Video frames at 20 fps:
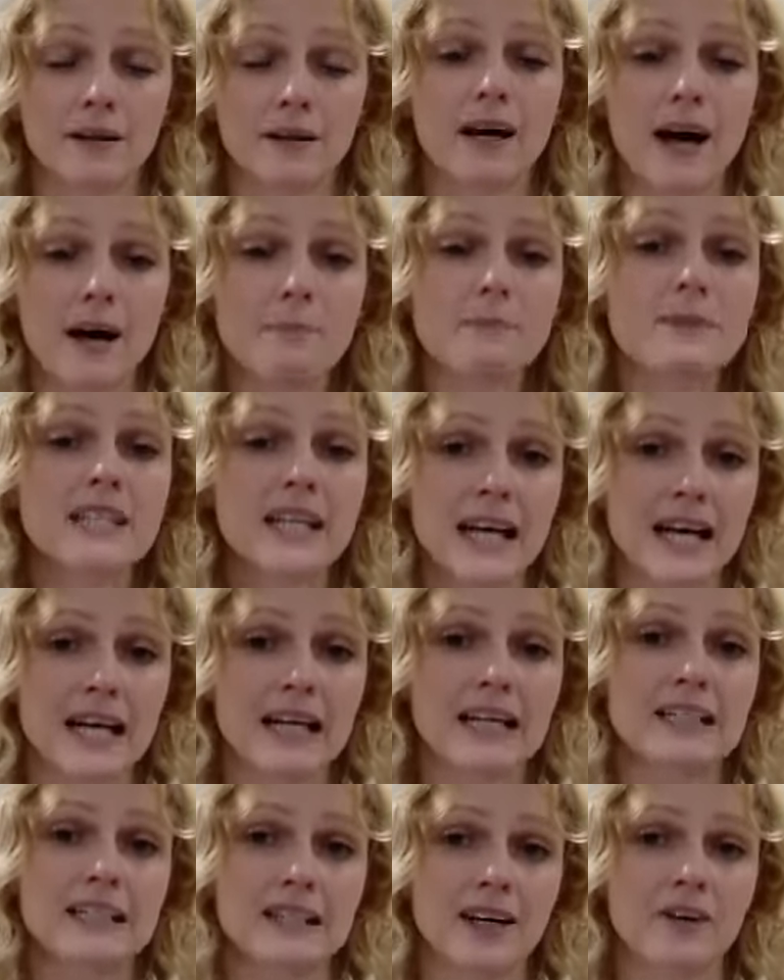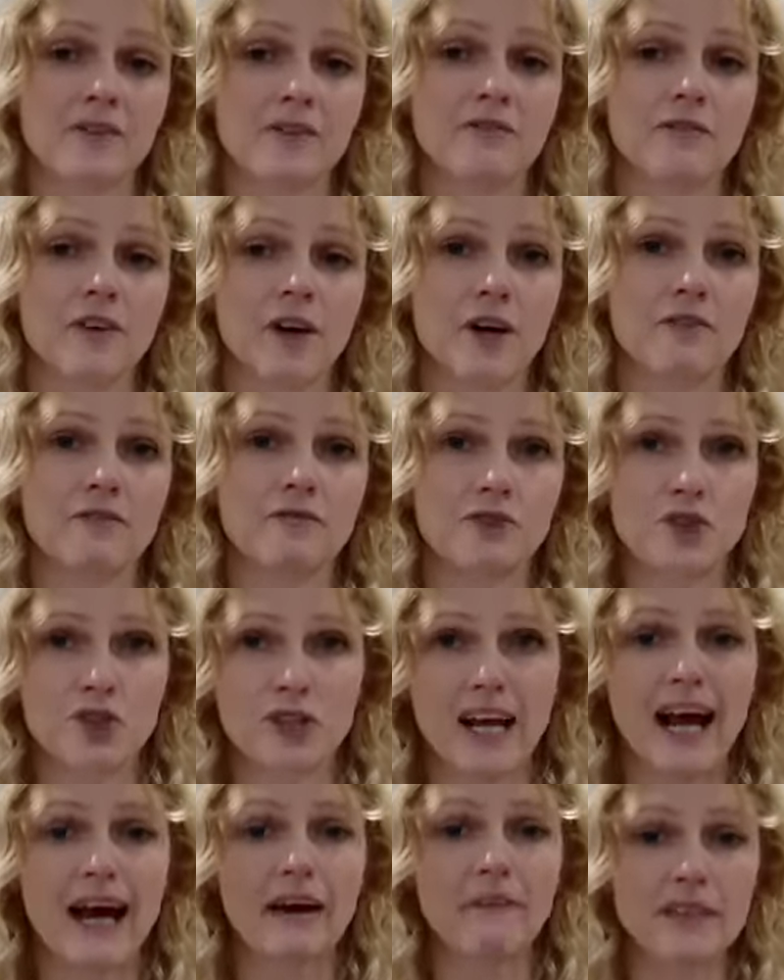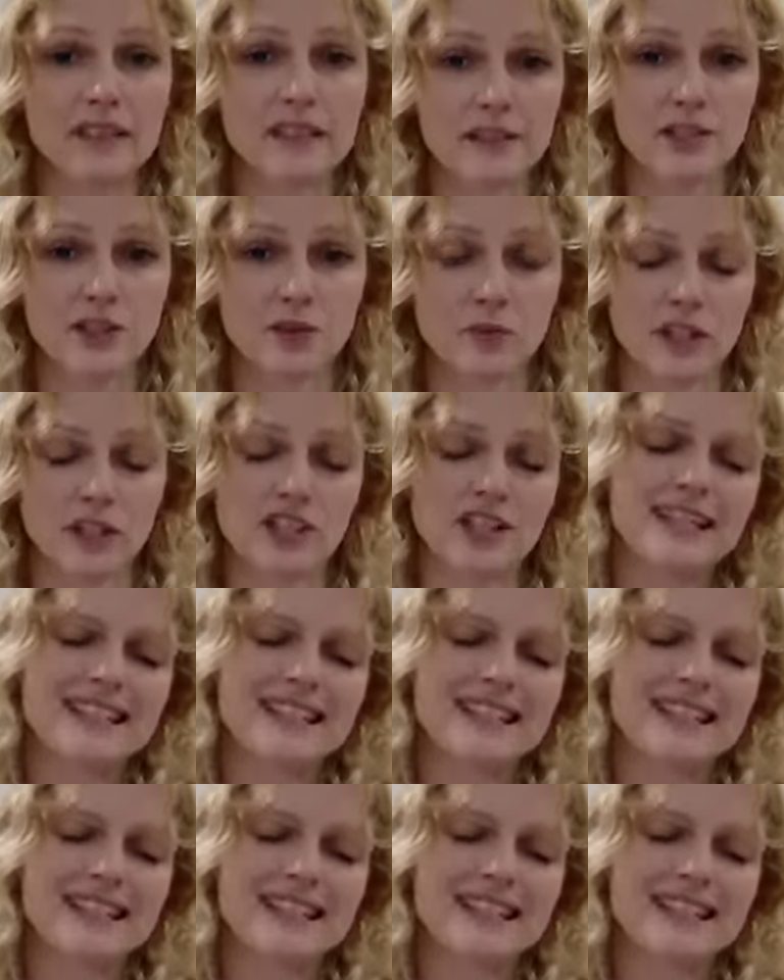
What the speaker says: upsides of having to switch.